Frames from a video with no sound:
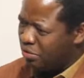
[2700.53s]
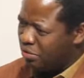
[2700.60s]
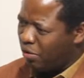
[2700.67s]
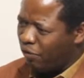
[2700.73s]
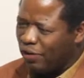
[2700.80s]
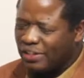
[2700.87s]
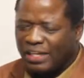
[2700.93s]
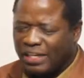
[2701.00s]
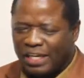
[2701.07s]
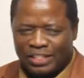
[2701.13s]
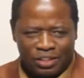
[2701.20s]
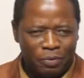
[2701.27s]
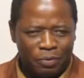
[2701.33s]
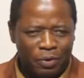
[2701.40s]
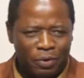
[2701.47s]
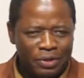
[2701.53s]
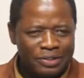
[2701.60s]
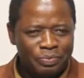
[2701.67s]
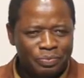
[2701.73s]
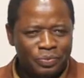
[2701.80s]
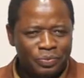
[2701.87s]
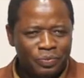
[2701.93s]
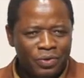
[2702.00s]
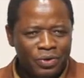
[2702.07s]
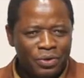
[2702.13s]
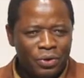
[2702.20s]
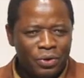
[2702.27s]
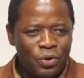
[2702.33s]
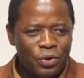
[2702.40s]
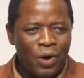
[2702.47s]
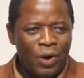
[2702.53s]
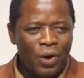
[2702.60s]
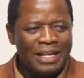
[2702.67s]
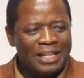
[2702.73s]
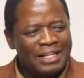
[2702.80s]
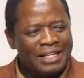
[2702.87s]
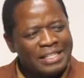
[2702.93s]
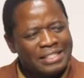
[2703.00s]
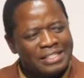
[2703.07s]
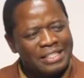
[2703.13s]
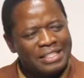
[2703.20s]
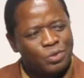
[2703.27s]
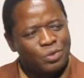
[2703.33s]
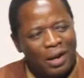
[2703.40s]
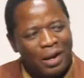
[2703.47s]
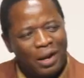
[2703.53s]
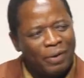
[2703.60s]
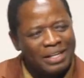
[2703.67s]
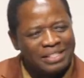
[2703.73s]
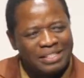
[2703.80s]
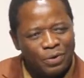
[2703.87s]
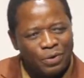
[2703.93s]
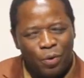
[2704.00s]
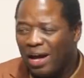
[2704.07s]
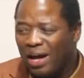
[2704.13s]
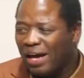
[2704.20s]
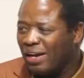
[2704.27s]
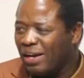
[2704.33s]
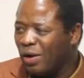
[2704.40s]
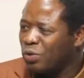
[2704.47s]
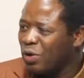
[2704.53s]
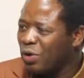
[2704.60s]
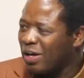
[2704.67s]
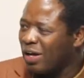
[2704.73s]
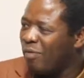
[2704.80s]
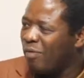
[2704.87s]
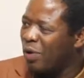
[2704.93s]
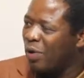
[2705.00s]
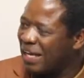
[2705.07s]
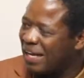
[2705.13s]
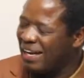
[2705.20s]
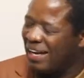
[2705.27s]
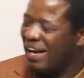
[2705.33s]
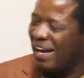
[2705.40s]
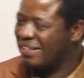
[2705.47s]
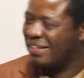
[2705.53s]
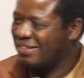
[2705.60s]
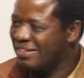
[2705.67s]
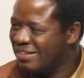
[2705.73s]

of a testimony. You wonder, is this one person or we are now talking about a clan?